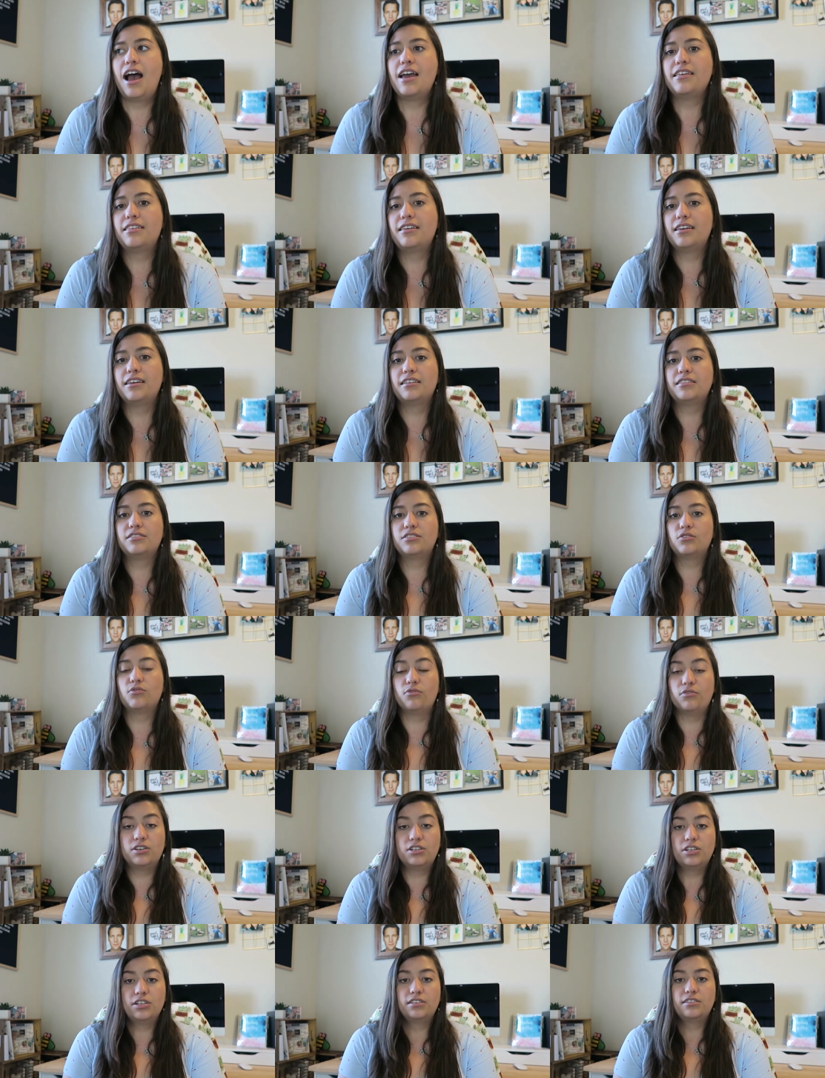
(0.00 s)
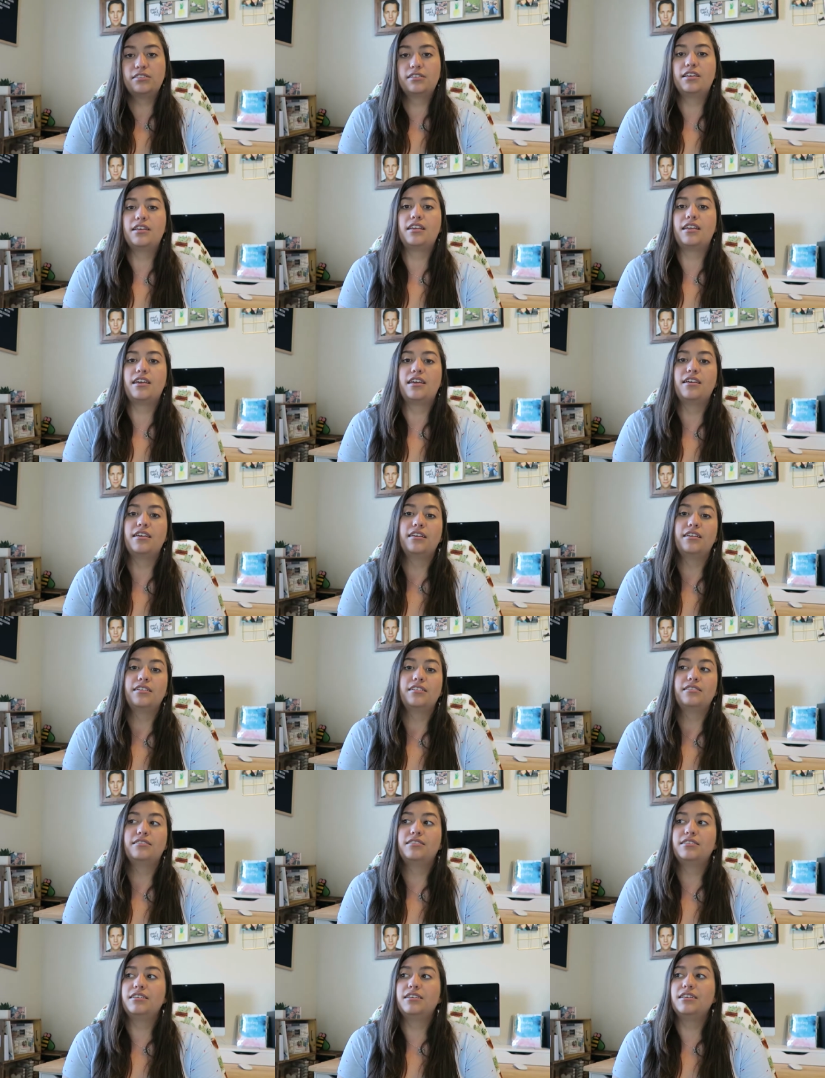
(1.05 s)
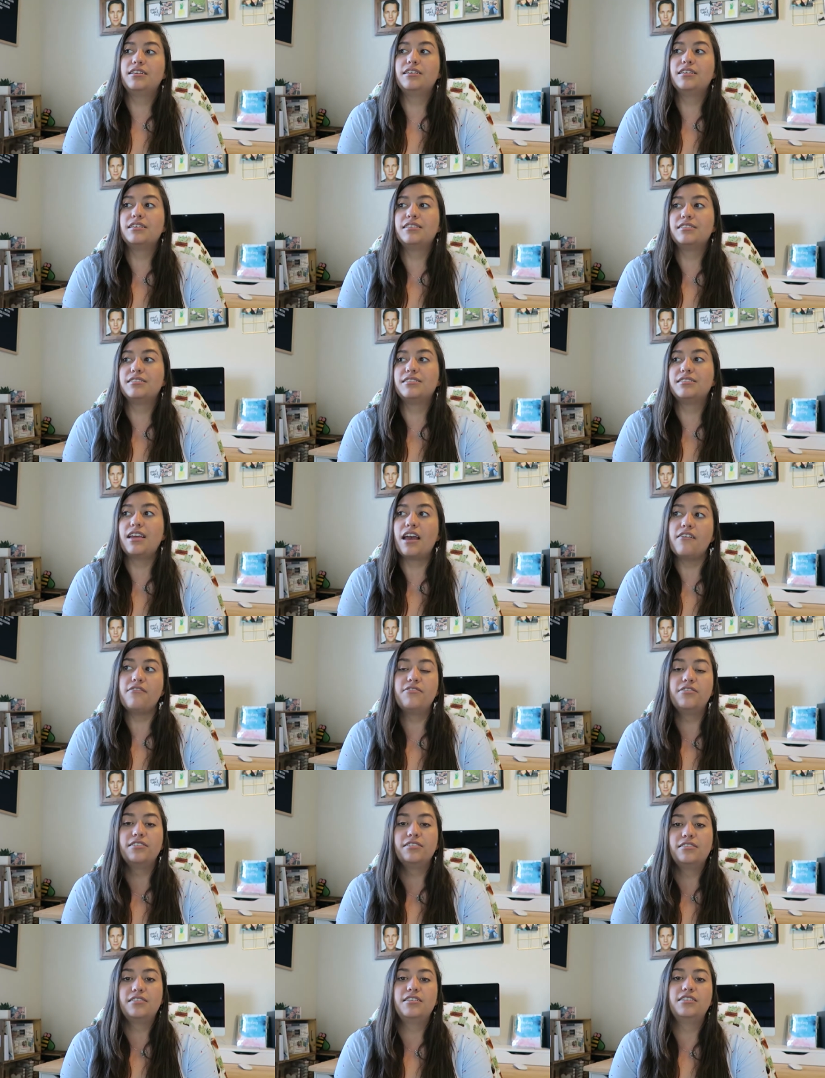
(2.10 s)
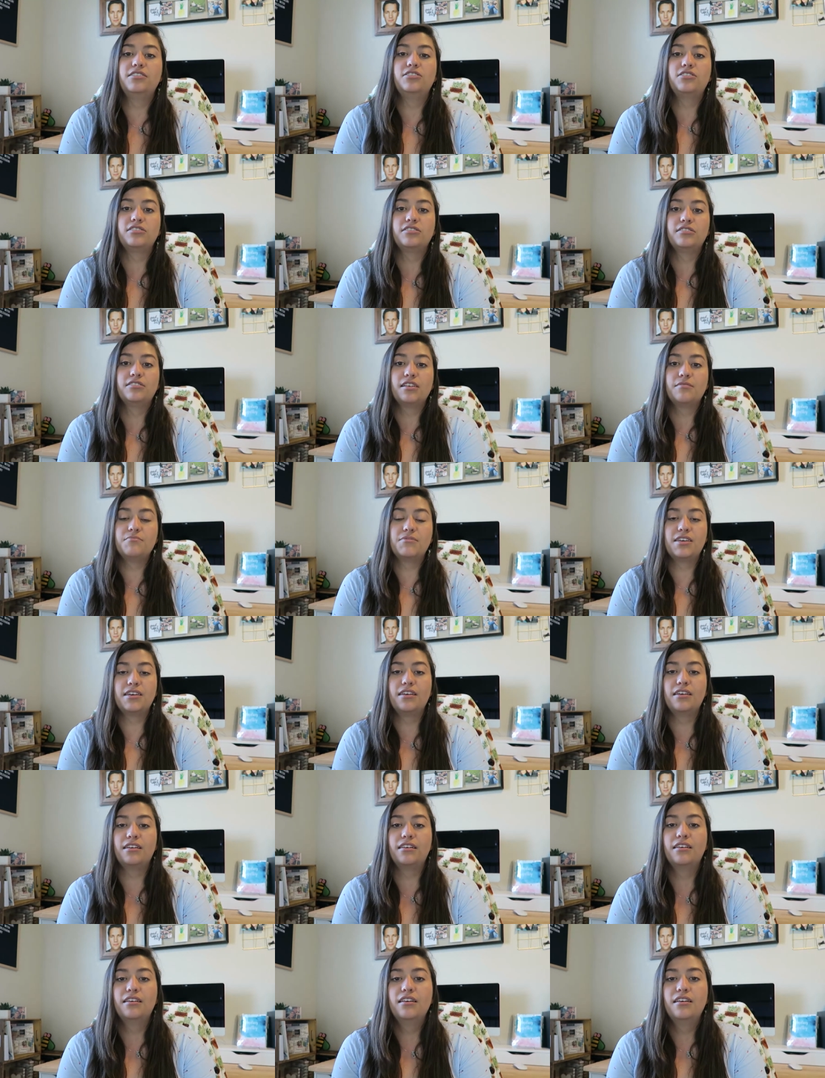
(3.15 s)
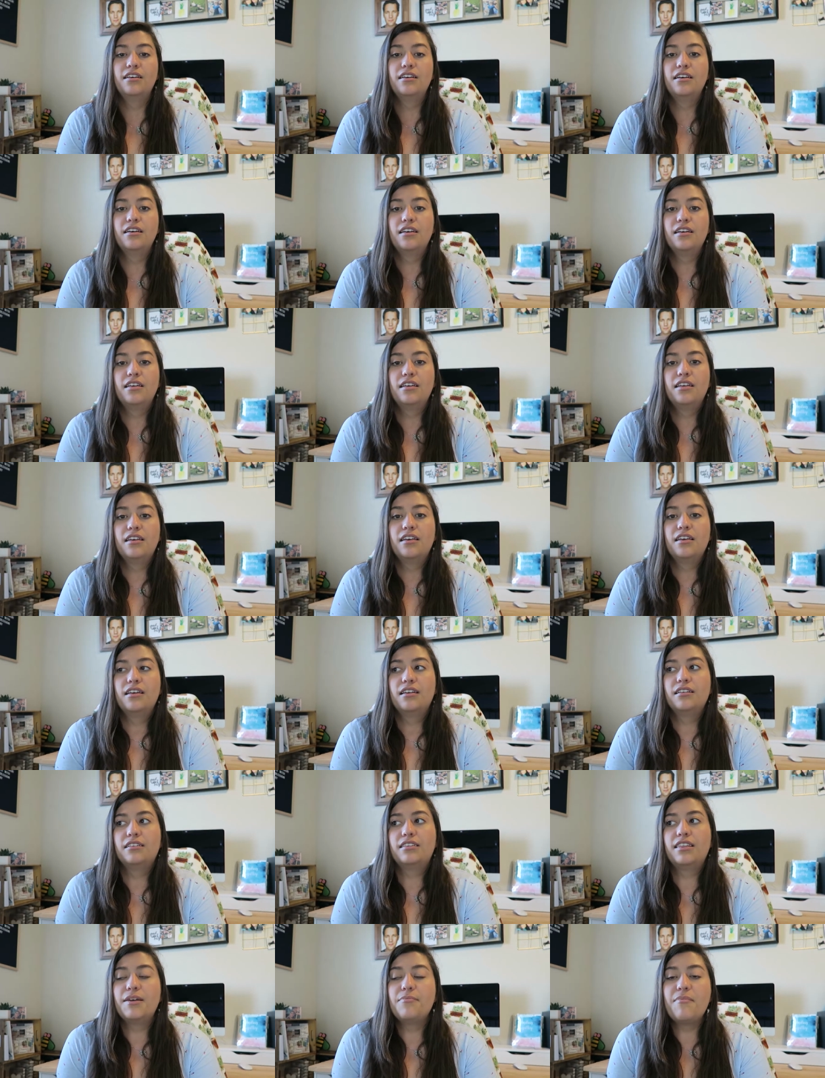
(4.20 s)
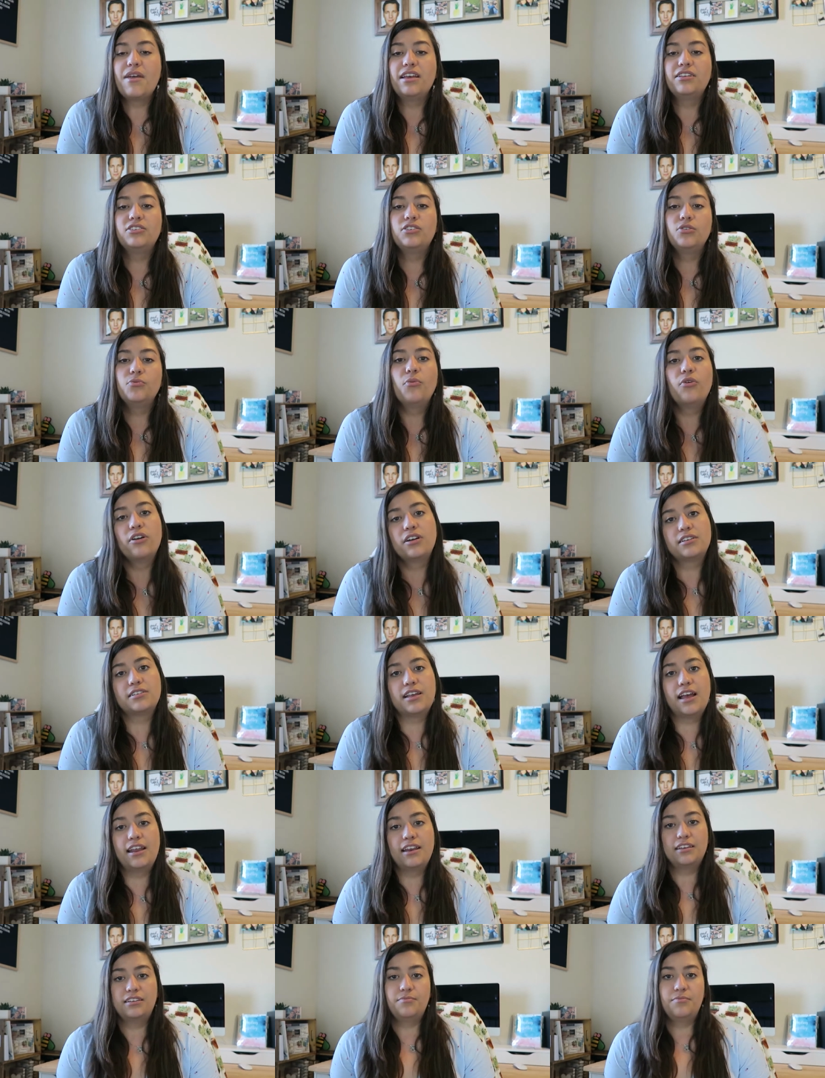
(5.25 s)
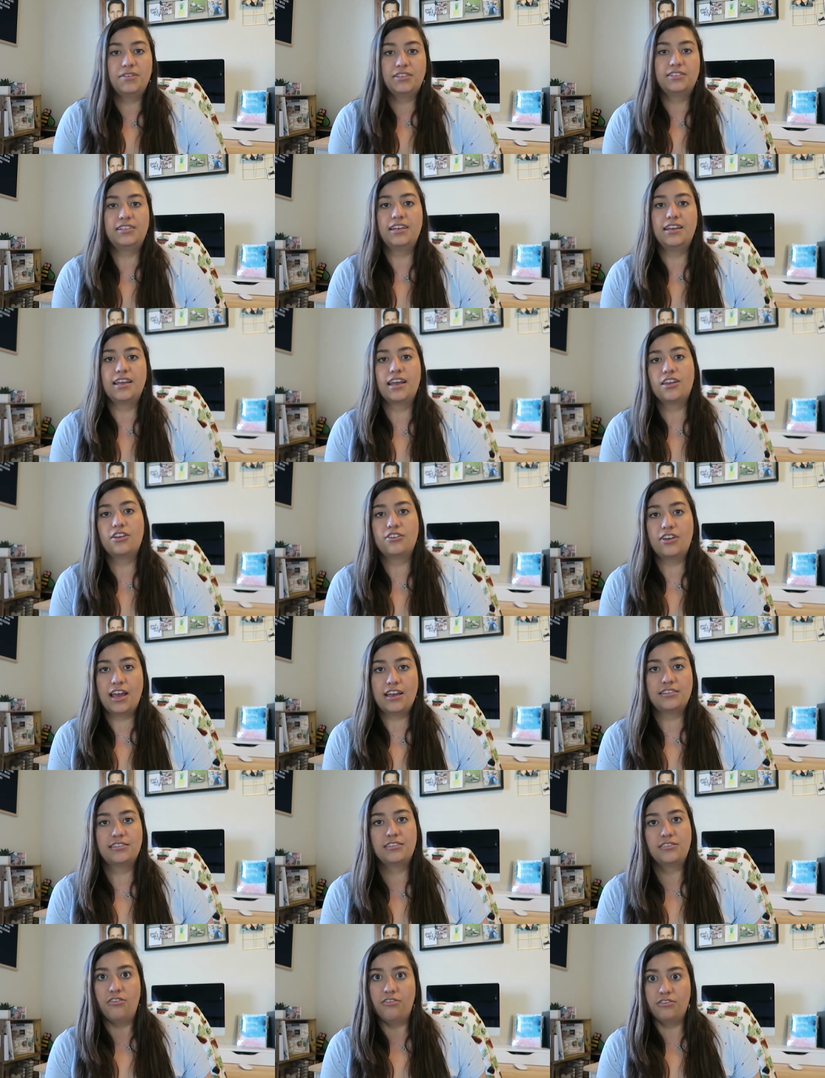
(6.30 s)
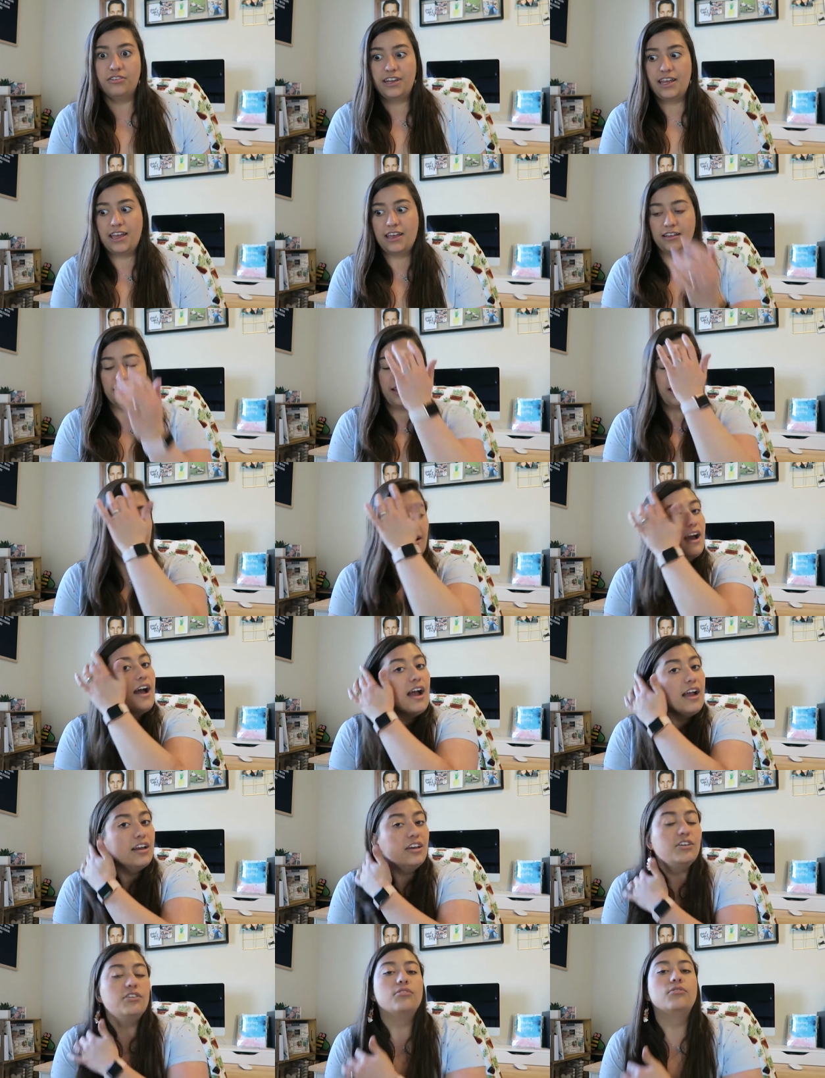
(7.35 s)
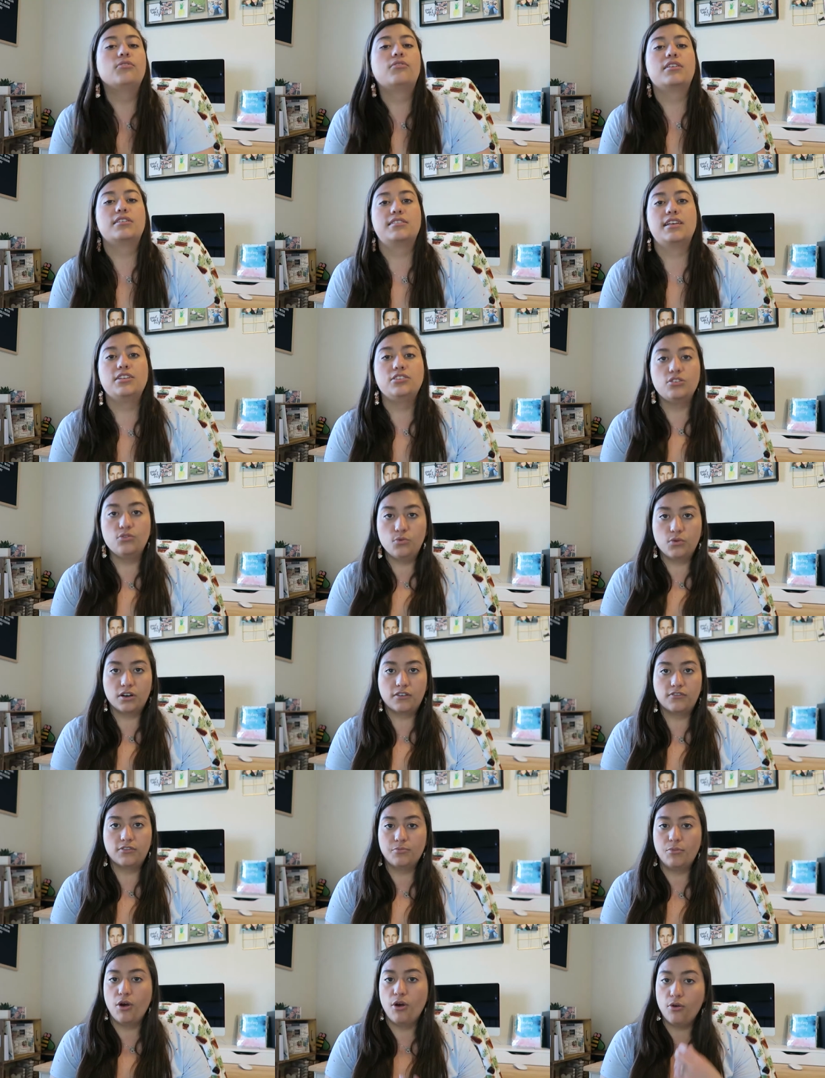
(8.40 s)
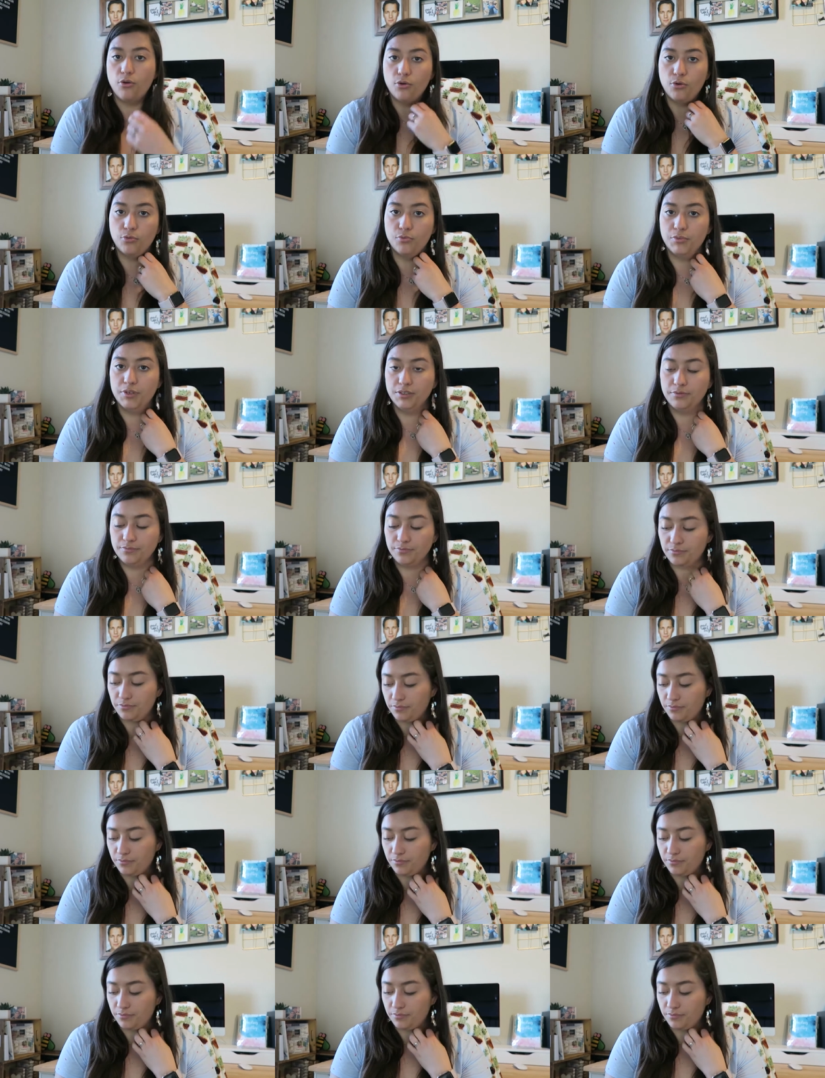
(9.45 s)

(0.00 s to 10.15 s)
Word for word: I think it's gorgeous and it is definitely just something that makes you more excited to be sitting at your desk all day like I do because I do work from home